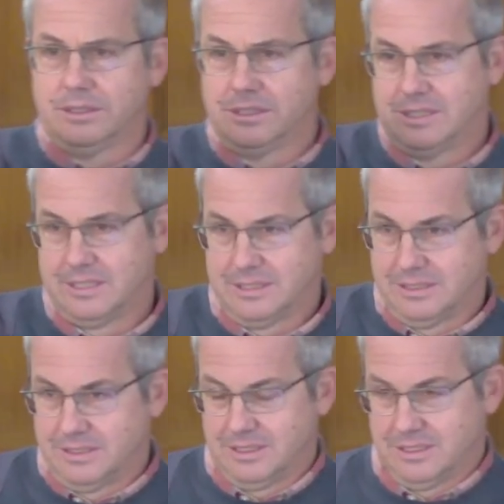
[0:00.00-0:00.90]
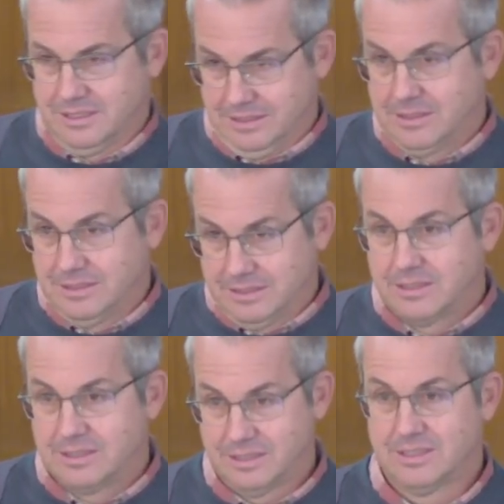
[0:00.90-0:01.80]

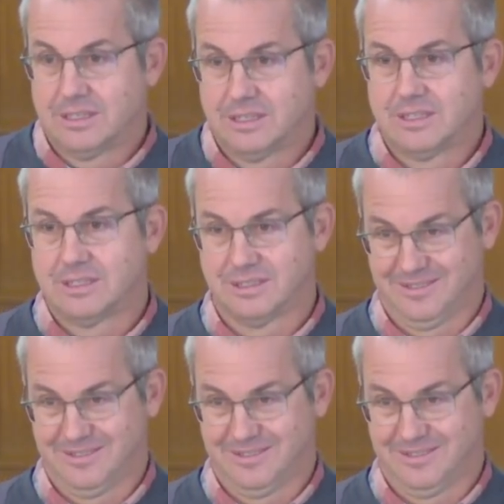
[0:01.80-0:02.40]
Nobody speaks.